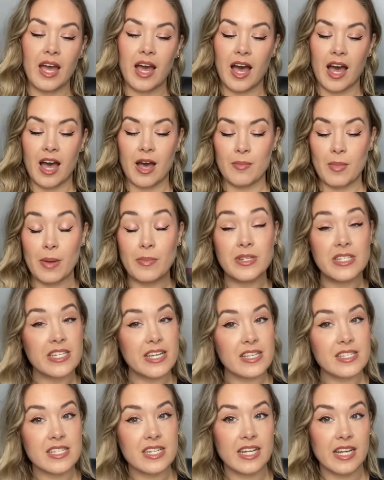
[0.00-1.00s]
Um, I've been
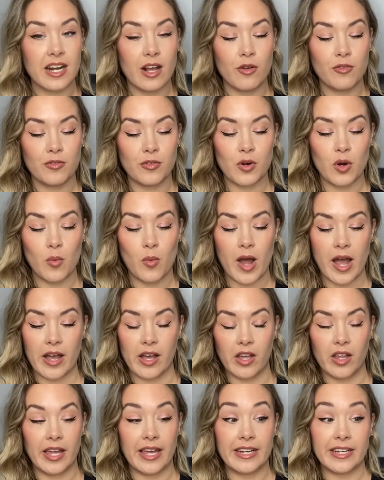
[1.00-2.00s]
testing it out for a
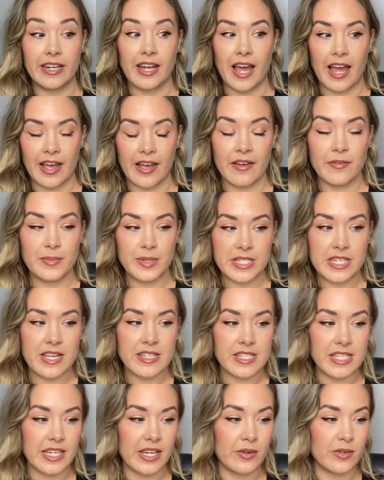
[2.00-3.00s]
while, and it, I, I've been
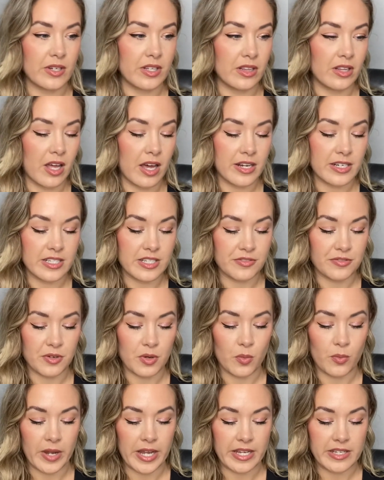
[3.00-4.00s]
testing out in a lot of
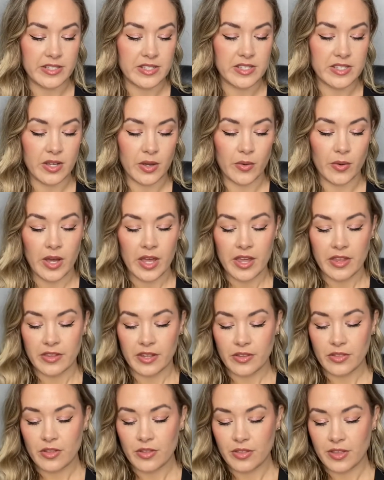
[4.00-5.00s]
different ways. So the
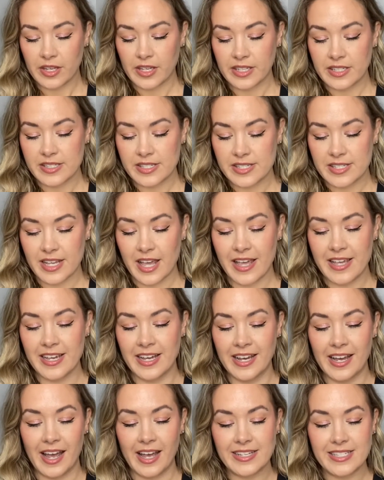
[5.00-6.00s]
other thing is I,
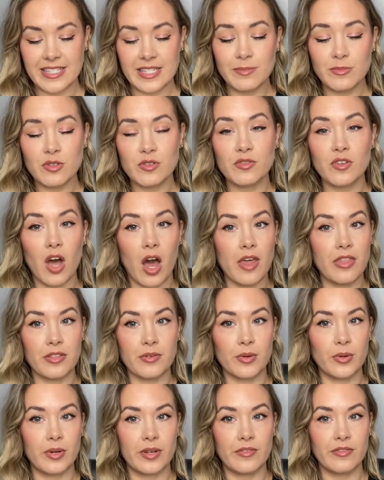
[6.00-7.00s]
I seem to have gone
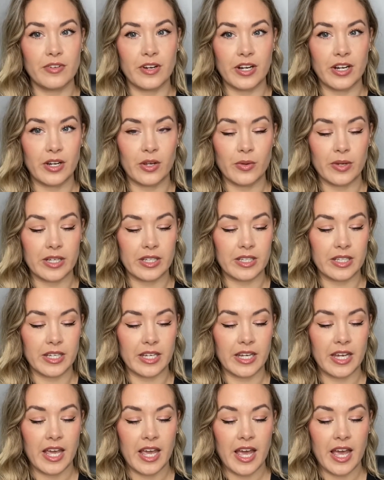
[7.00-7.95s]
through it very quickly.